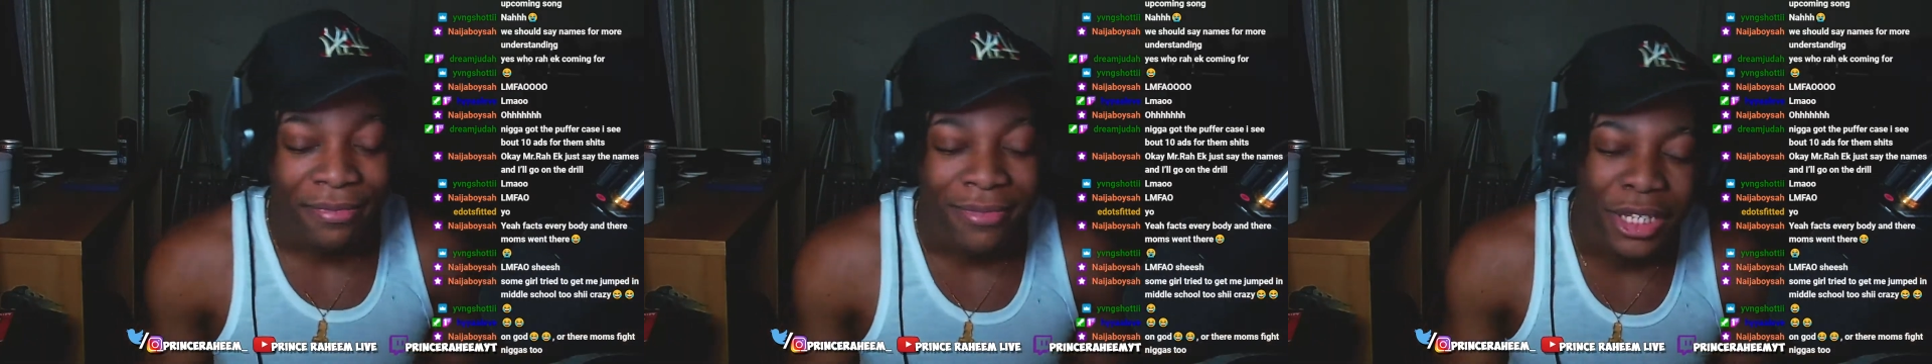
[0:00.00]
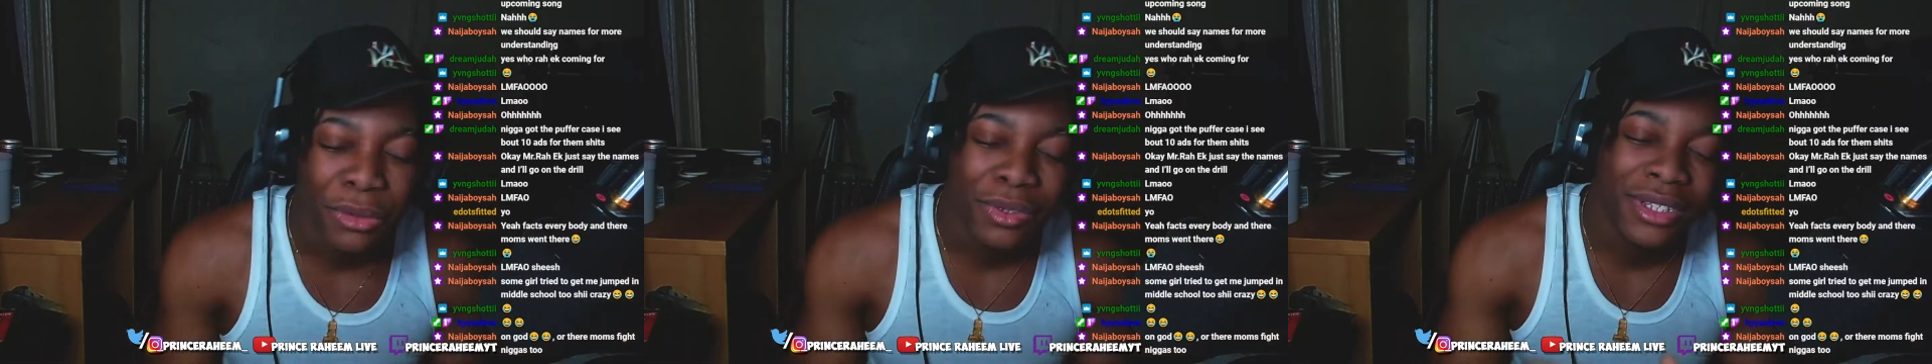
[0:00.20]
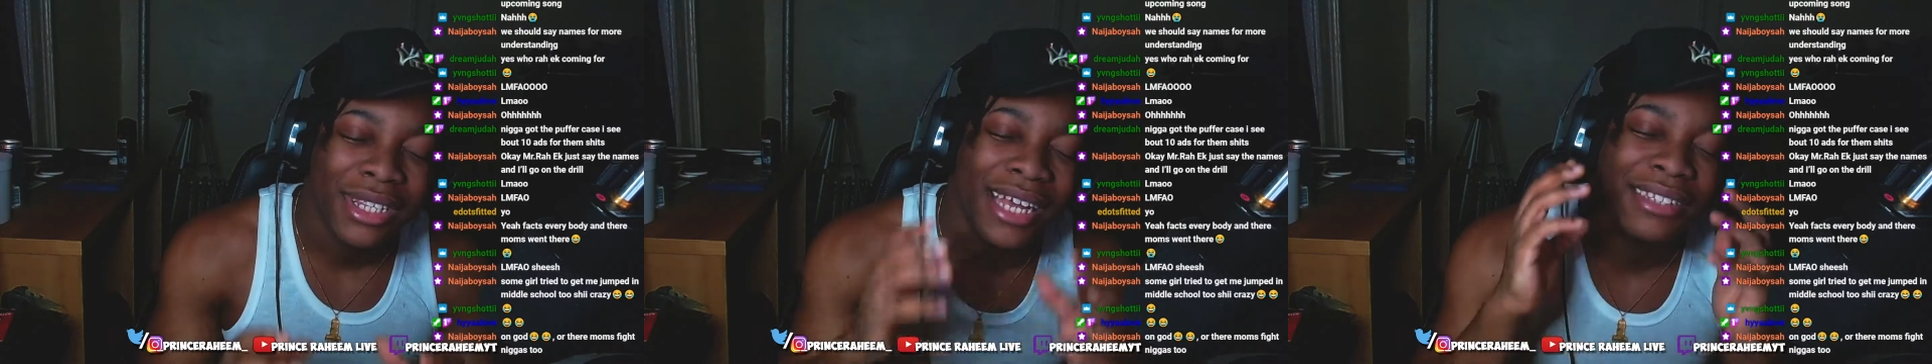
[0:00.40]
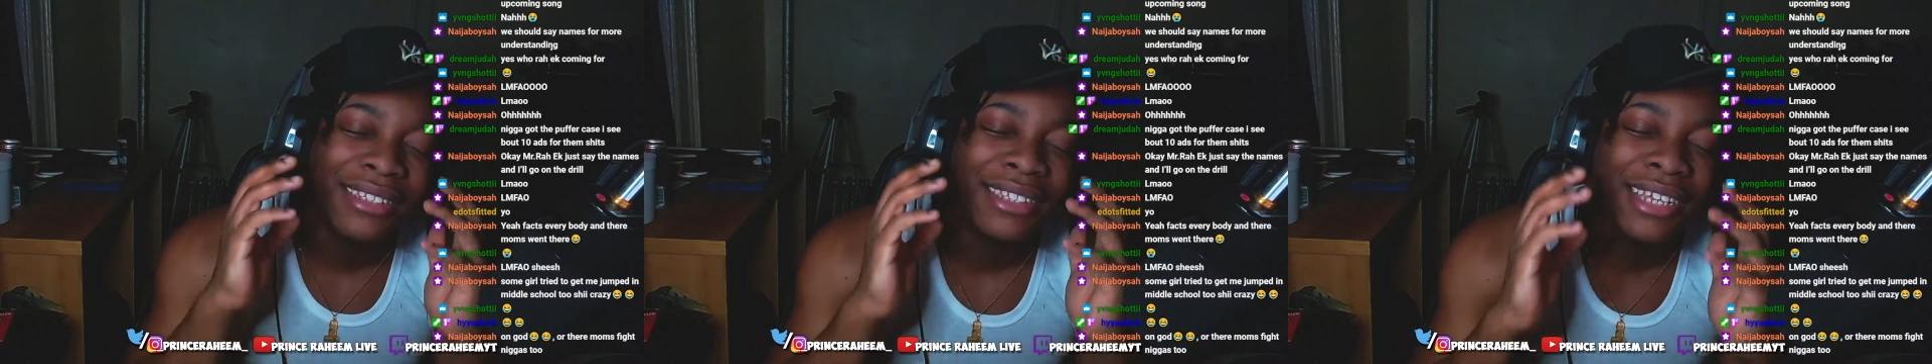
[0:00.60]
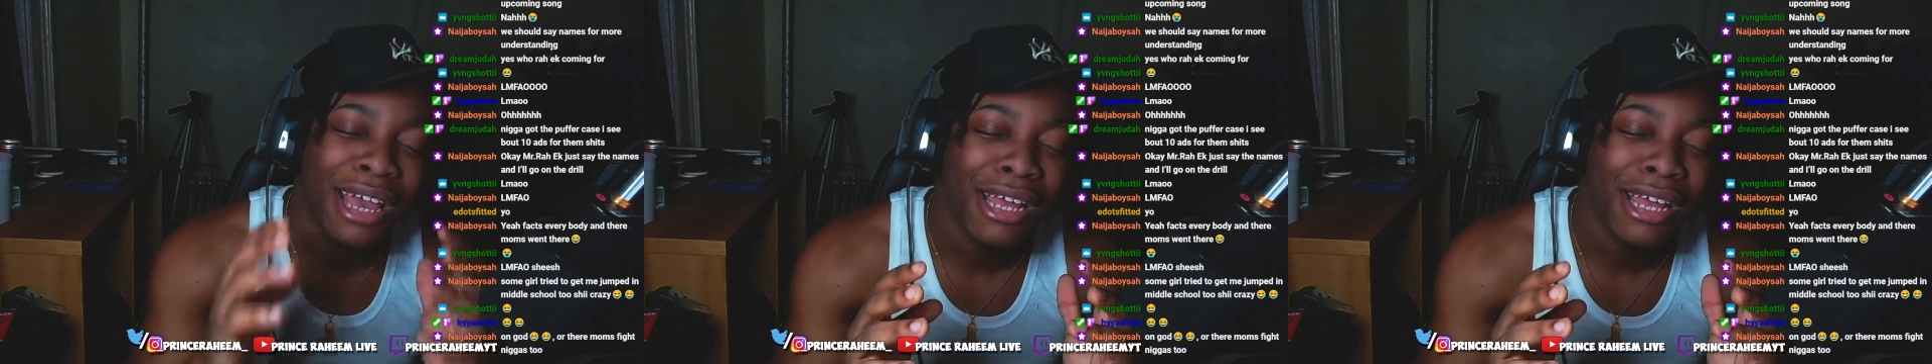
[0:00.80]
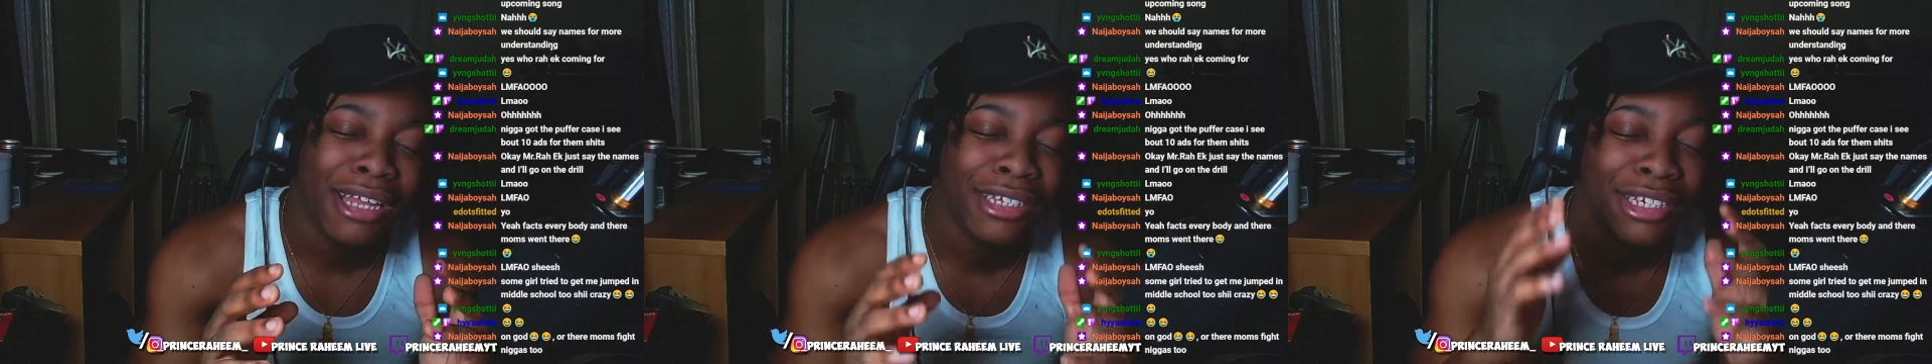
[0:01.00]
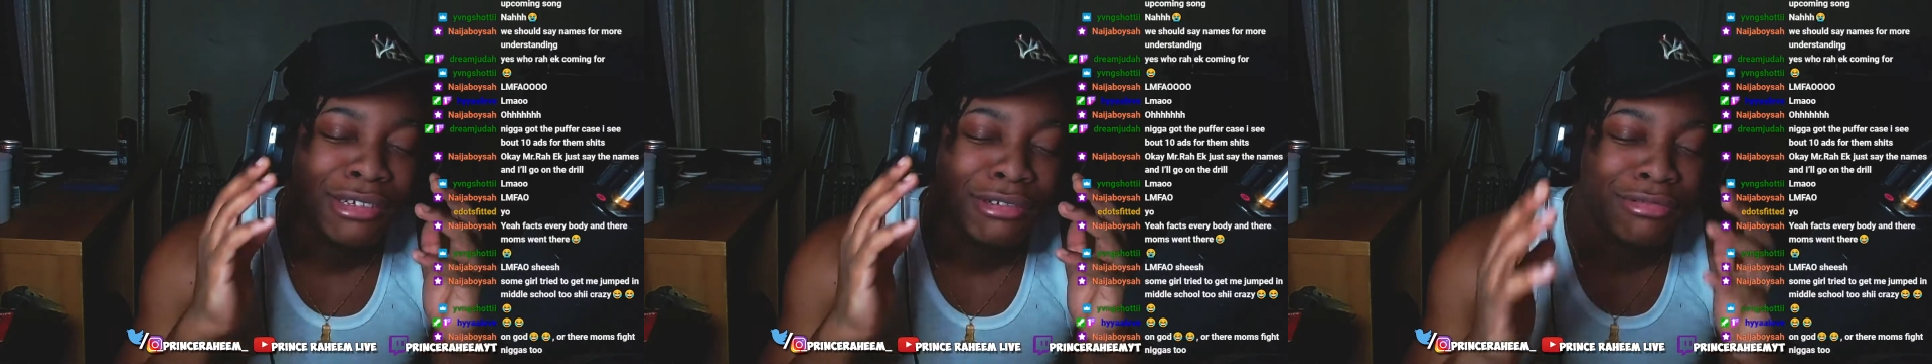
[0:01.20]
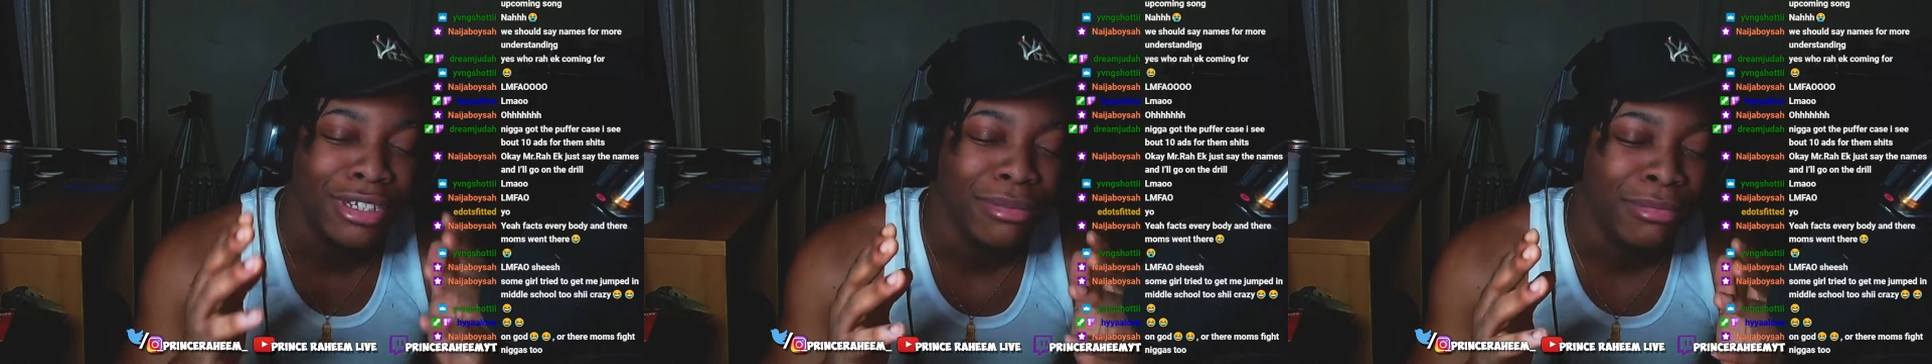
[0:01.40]
It was like 10
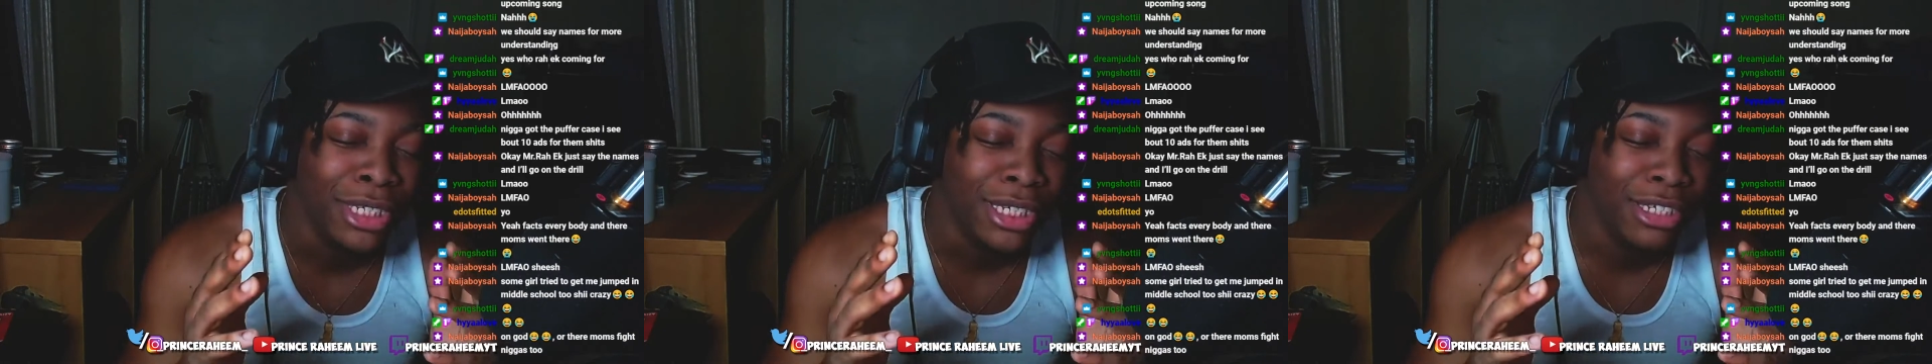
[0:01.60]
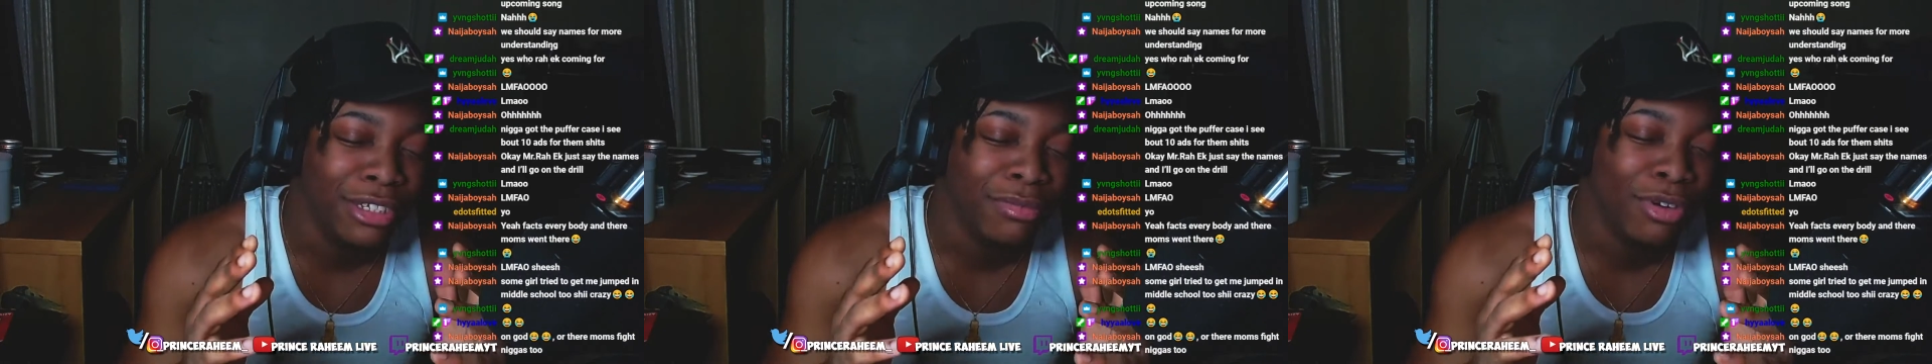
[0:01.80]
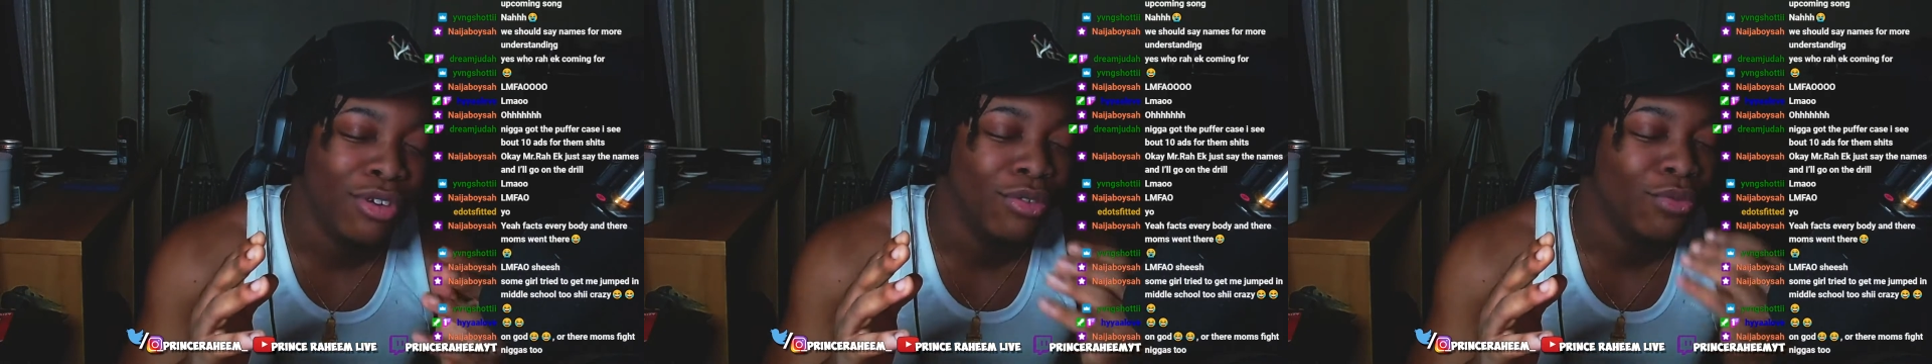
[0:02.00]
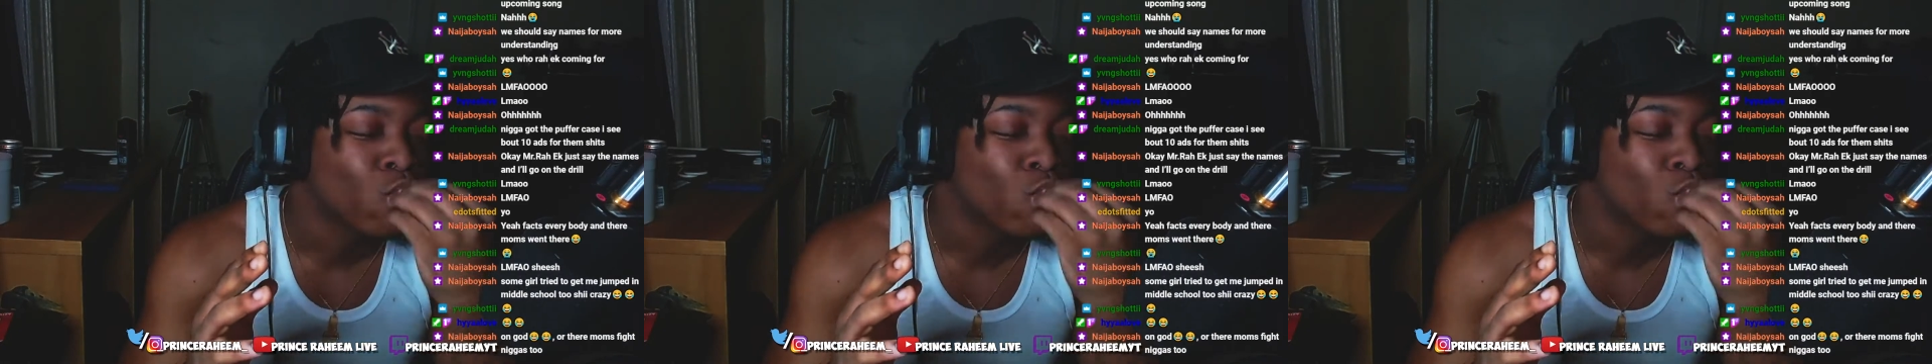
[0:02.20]
Crip niggas, bro.